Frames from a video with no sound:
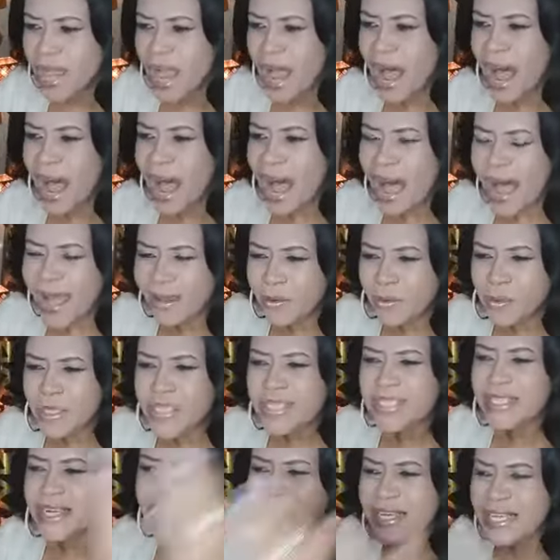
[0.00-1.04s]
I
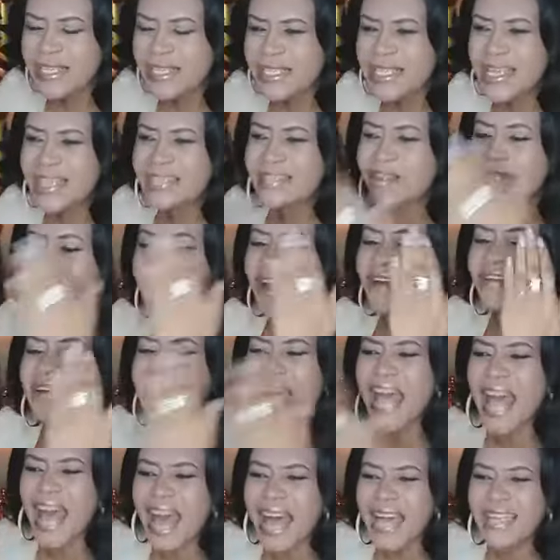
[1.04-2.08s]
was cursing the very
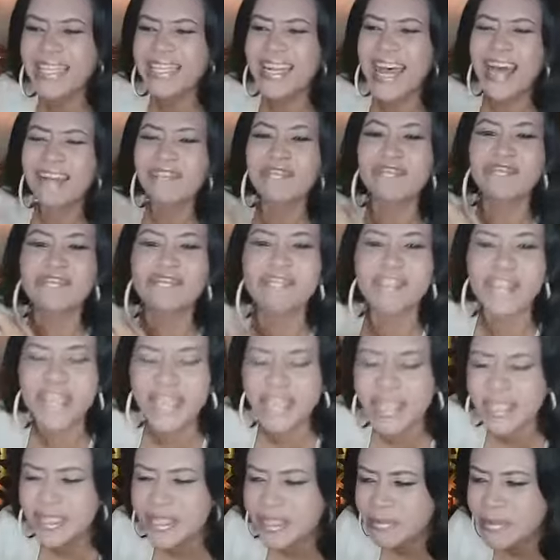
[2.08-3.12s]
hand that
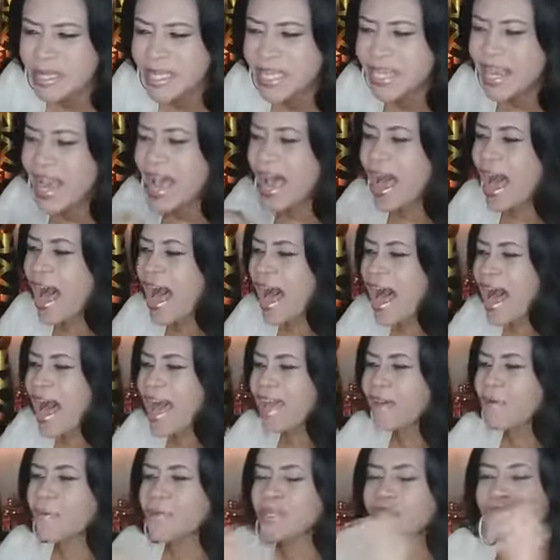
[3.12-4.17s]
feeds me.
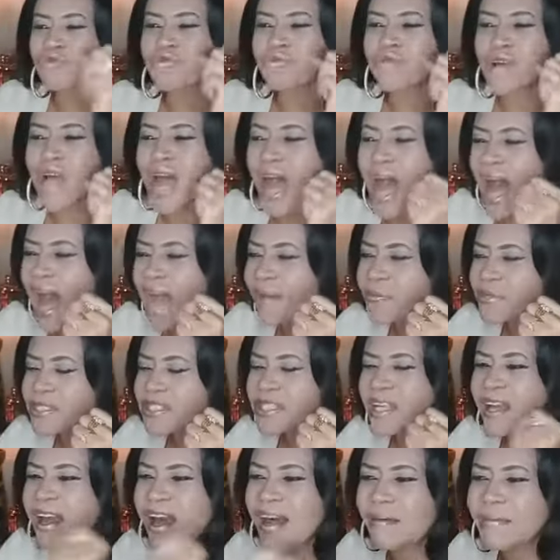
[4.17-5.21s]
I was, I was
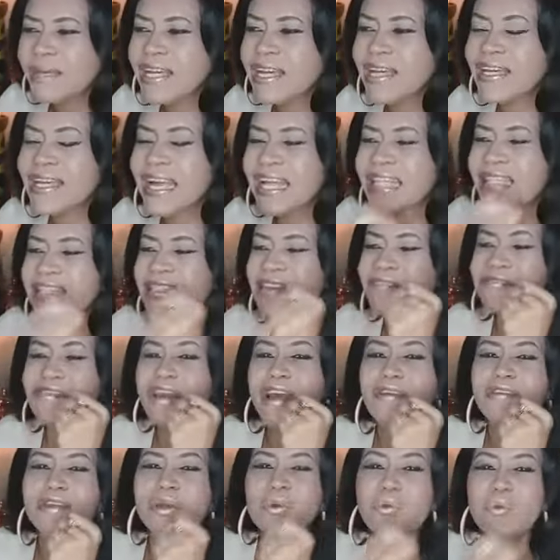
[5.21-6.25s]
coming against the
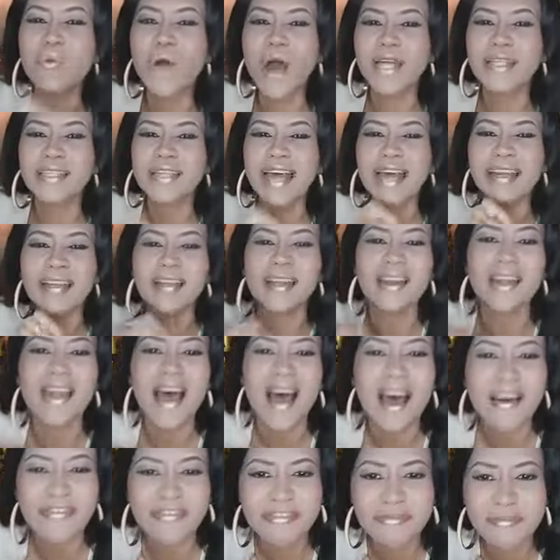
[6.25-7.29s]
very one that
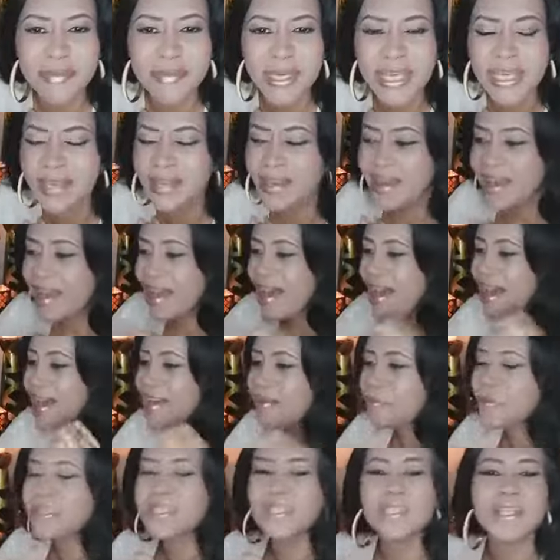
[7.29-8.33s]
loved me.
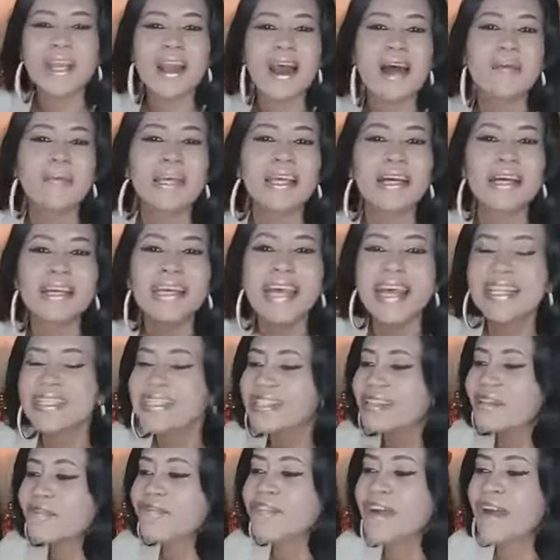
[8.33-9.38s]
I was coming
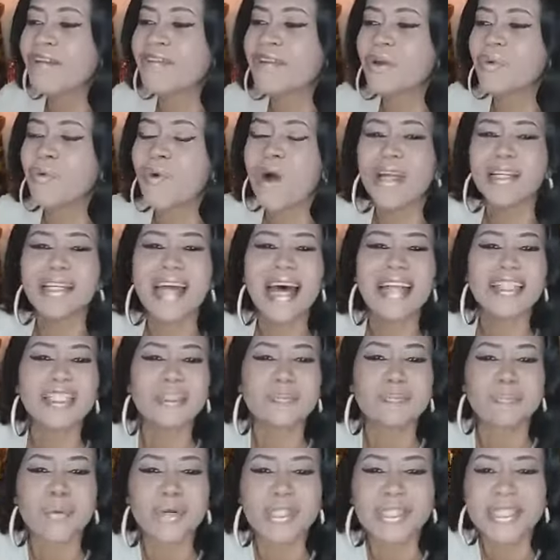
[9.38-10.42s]
against the very one
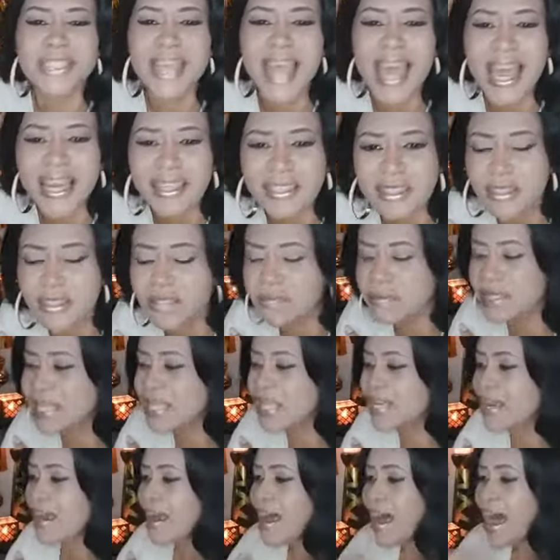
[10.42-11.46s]
that protects
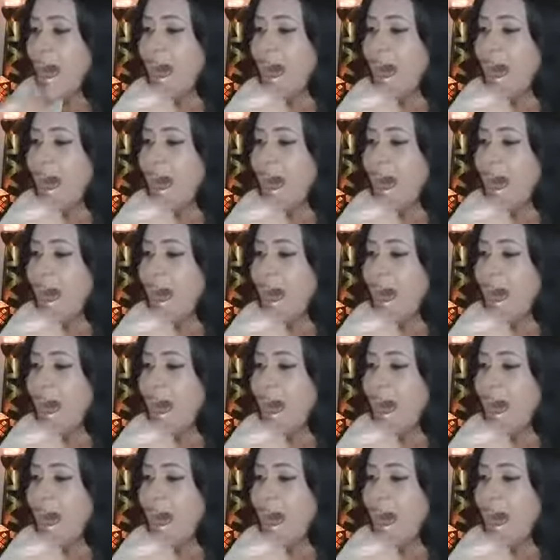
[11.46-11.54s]
me.